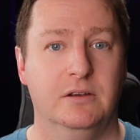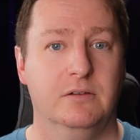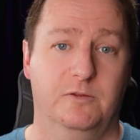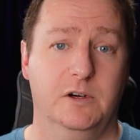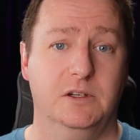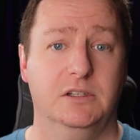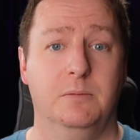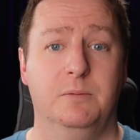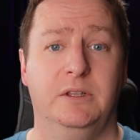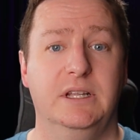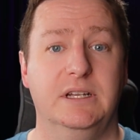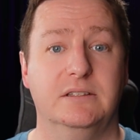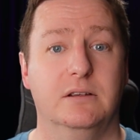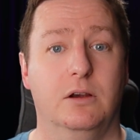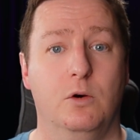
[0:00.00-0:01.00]
For example,
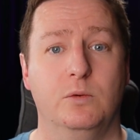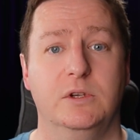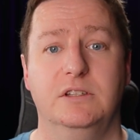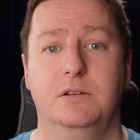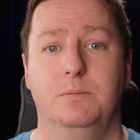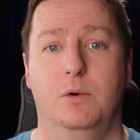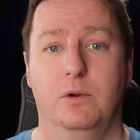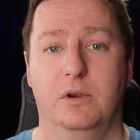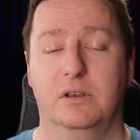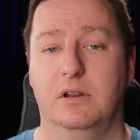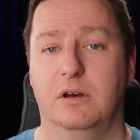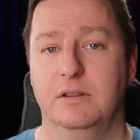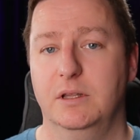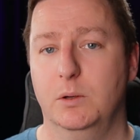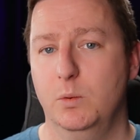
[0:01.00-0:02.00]
it's only supported
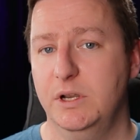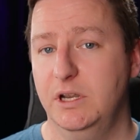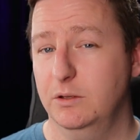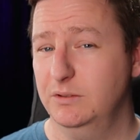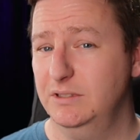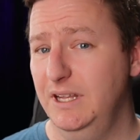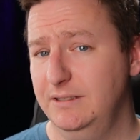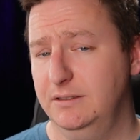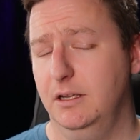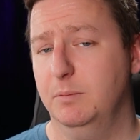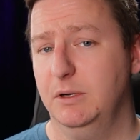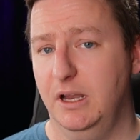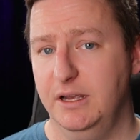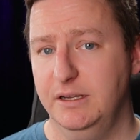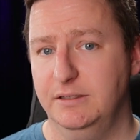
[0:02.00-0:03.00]
on the Windows desktop
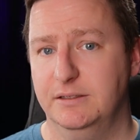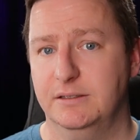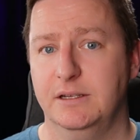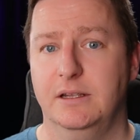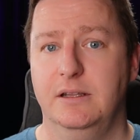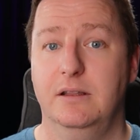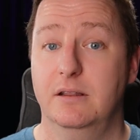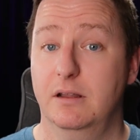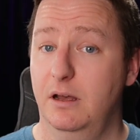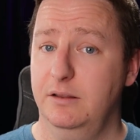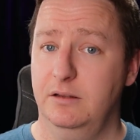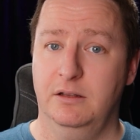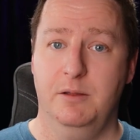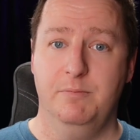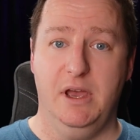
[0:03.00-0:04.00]
client, not
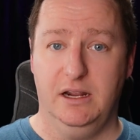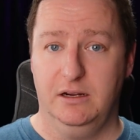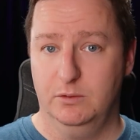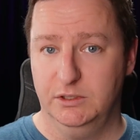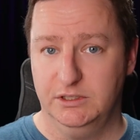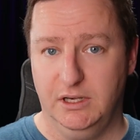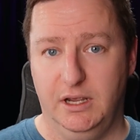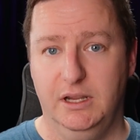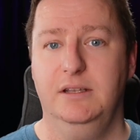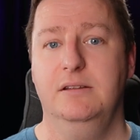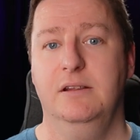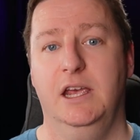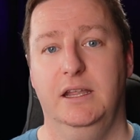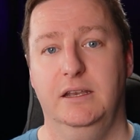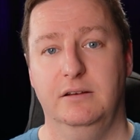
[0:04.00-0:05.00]
on the macOS client,
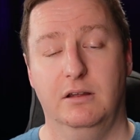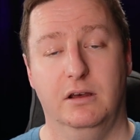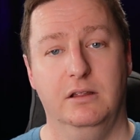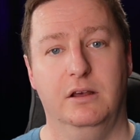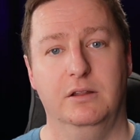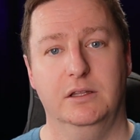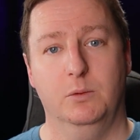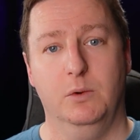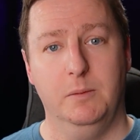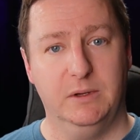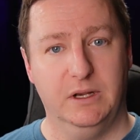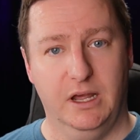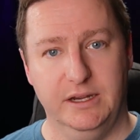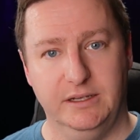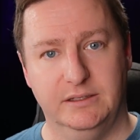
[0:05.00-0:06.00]
and not on the web
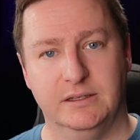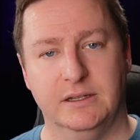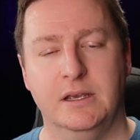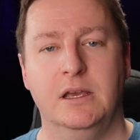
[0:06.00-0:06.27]
client,